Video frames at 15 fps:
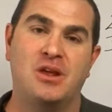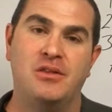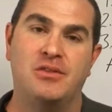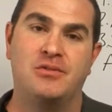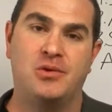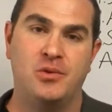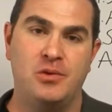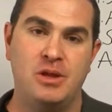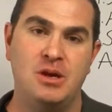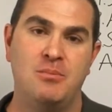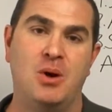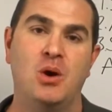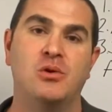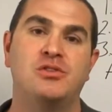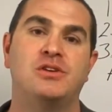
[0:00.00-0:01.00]
through the
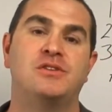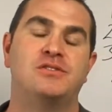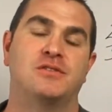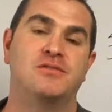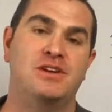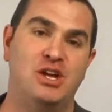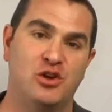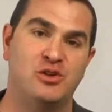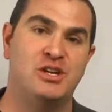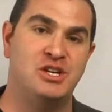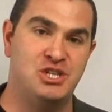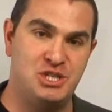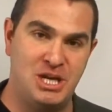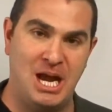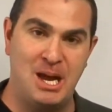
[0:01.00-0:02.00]
emotions of guilt
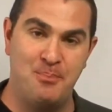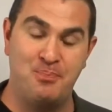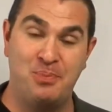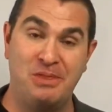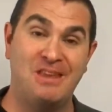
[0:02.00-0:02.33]
and shame,